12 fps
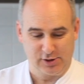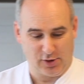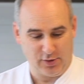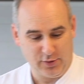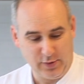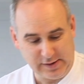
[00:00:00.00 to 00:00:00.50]

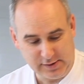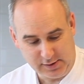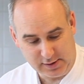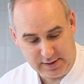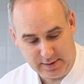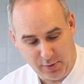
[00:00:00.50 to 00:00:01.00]
So the reason
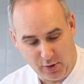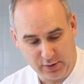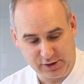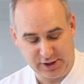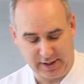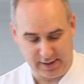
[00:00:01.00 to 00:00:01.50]
to
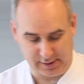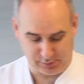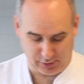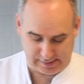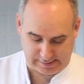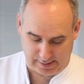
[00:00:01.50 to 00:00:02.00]
debone a chicken is
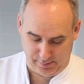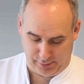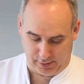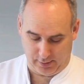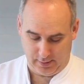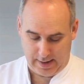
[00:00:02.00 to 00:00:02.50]
pretty
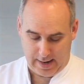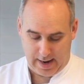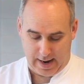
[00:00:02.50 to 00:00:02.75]
simple.